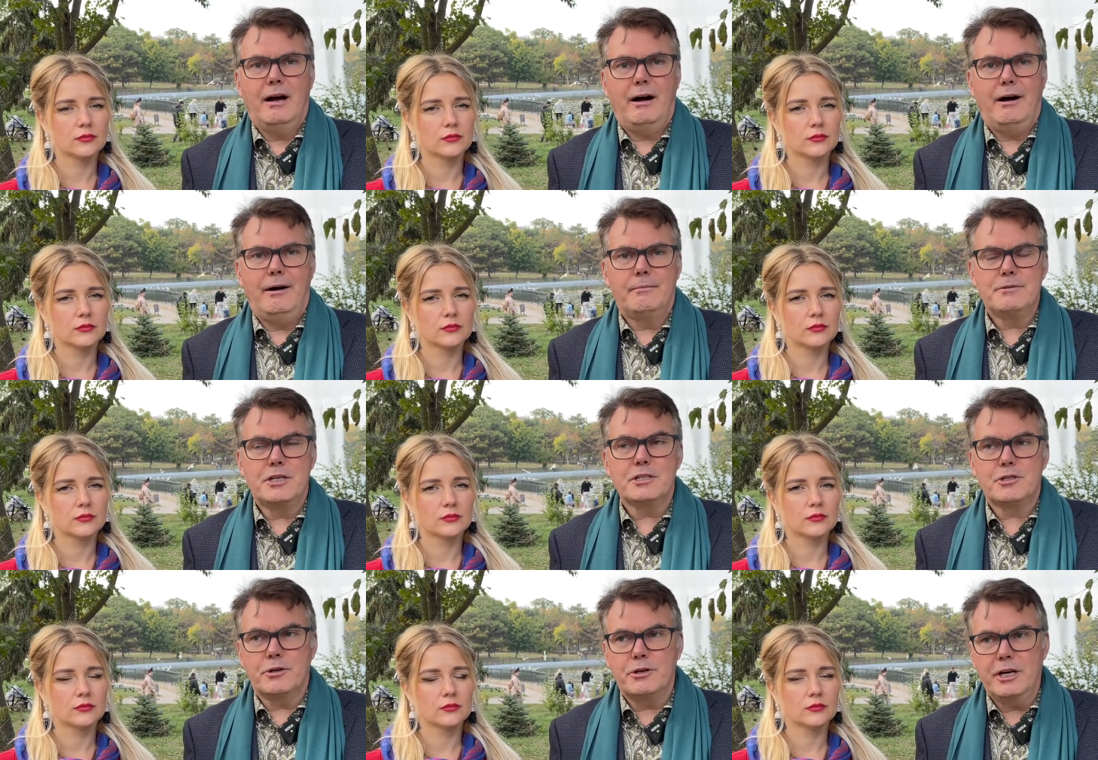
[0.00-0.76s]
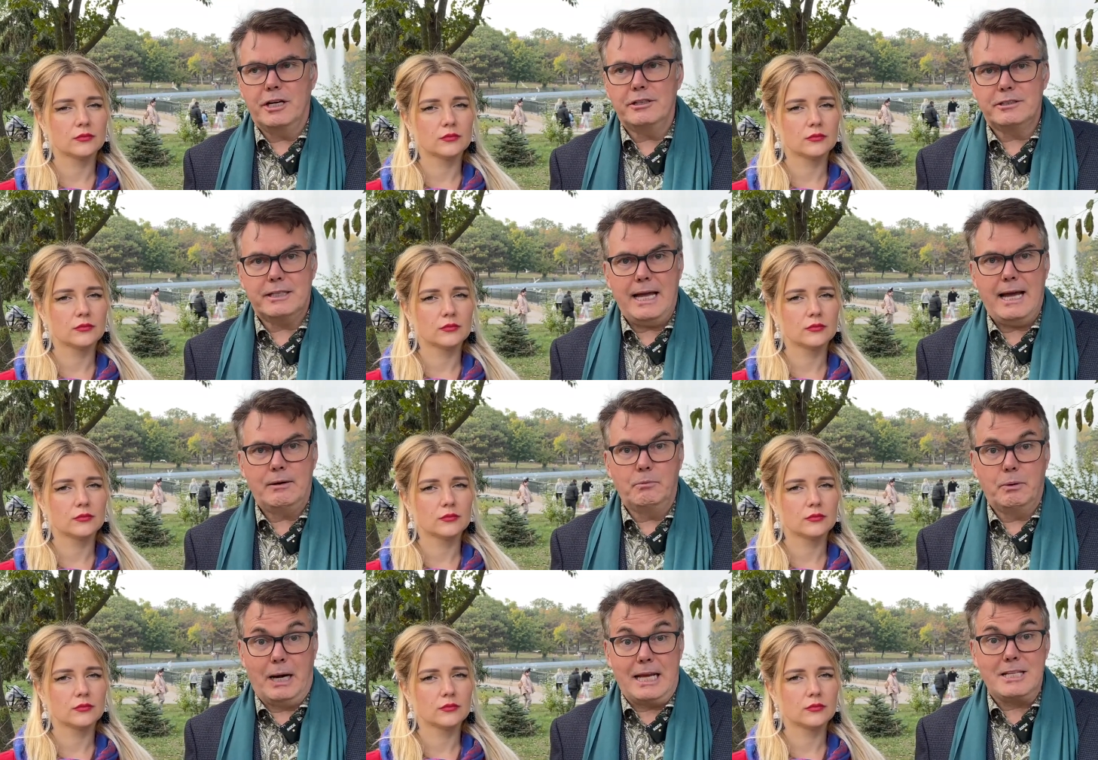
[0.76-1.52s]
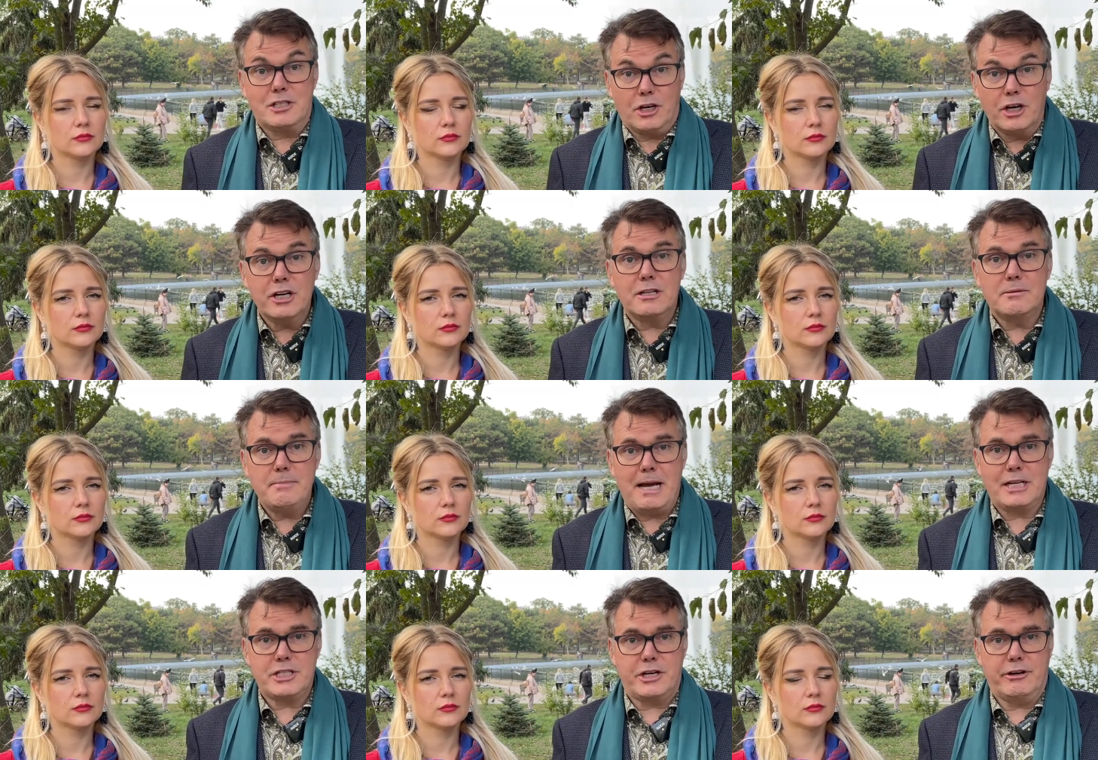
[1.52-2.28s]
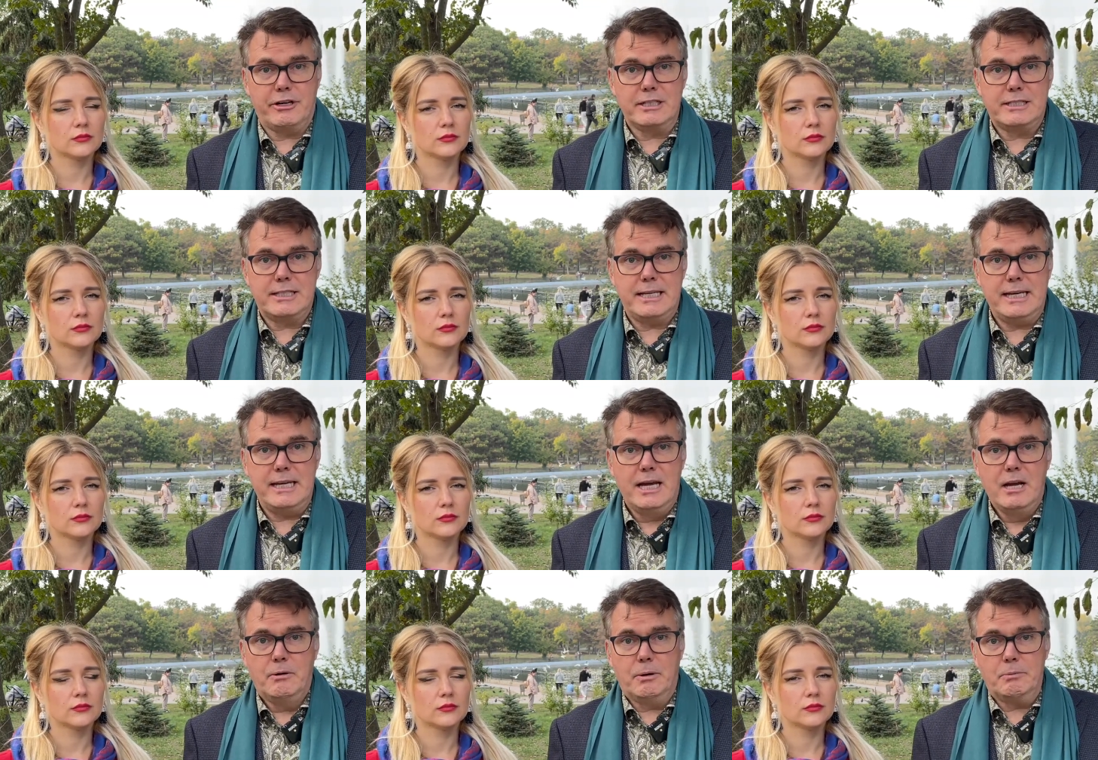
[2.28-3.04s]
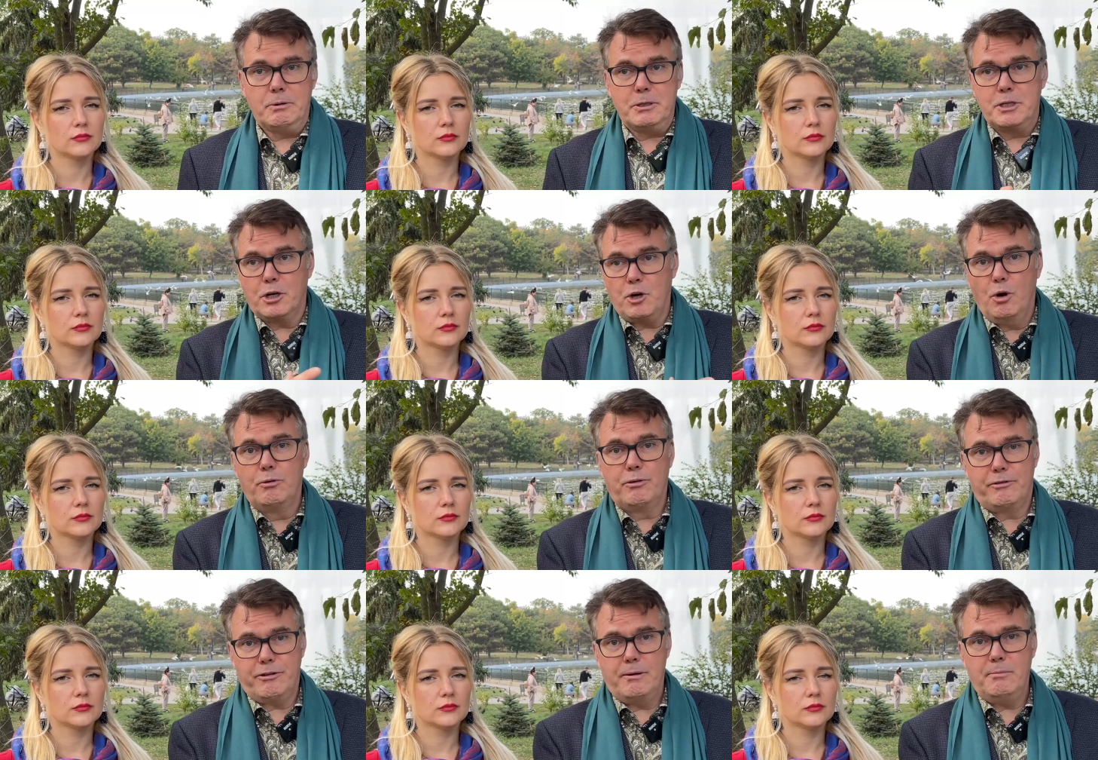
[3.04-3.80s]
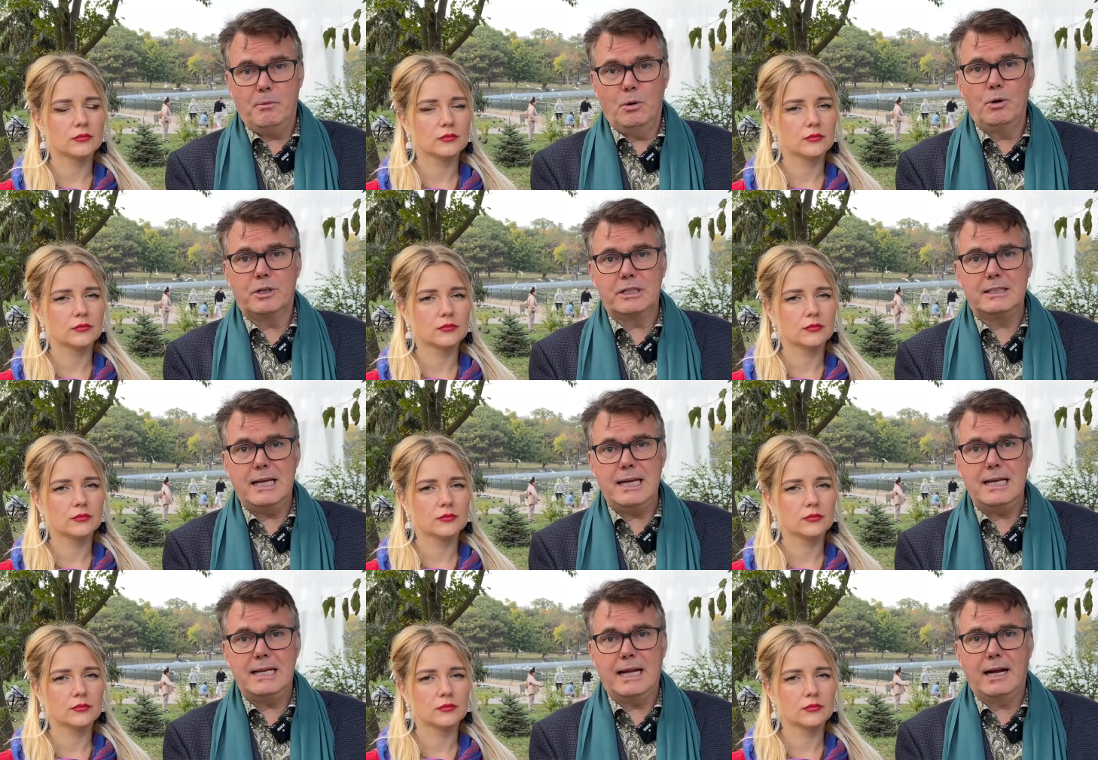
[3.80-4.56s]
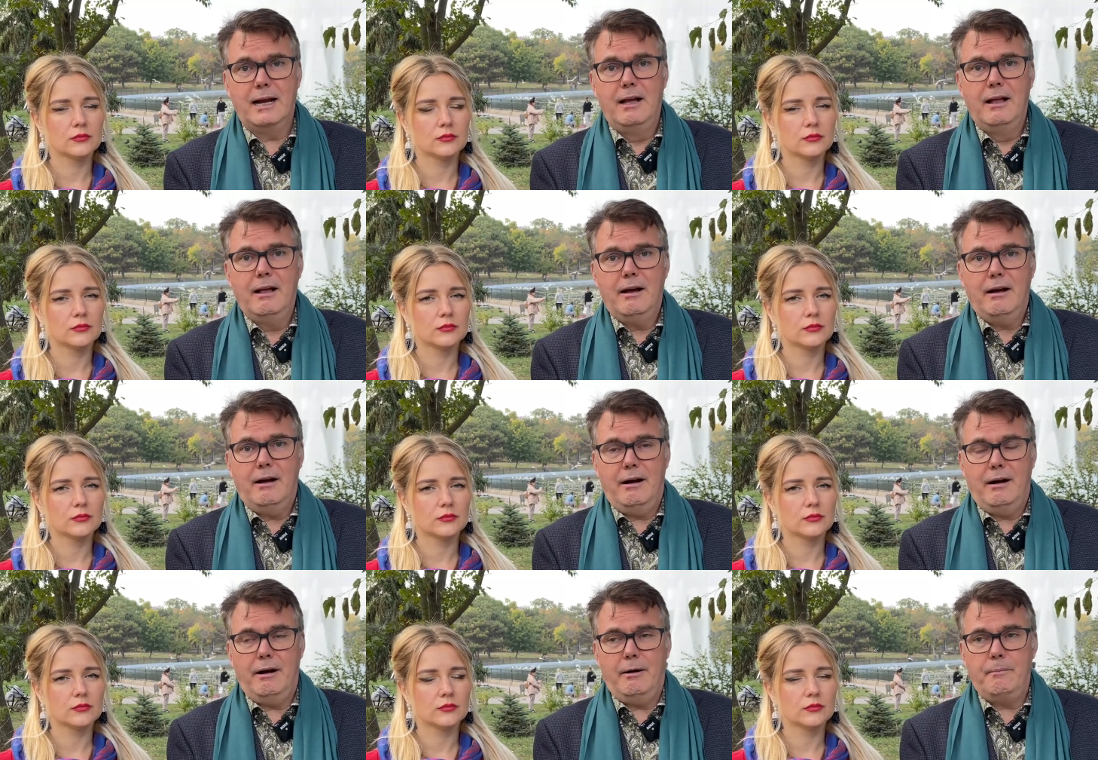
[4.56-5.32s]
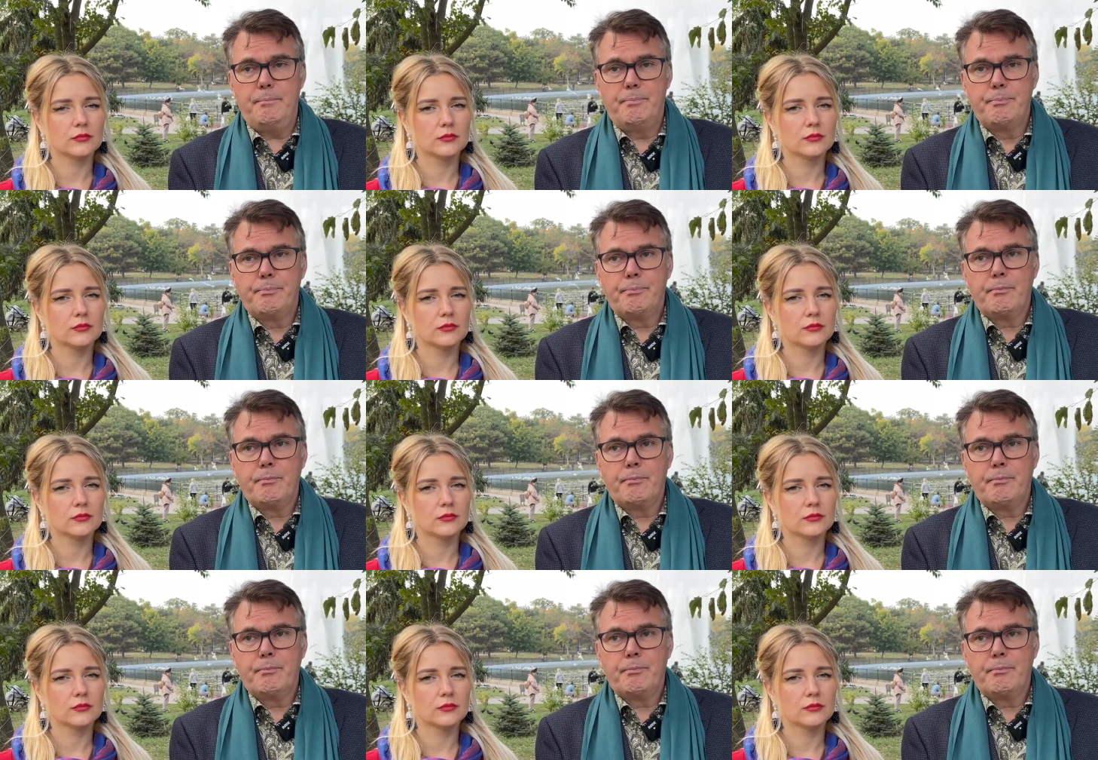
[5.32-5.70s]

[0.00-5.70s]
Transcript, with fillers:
Speaker 1: Um, just so you understand, when I started Match Guaranty, and we took over from Olga Dating, um,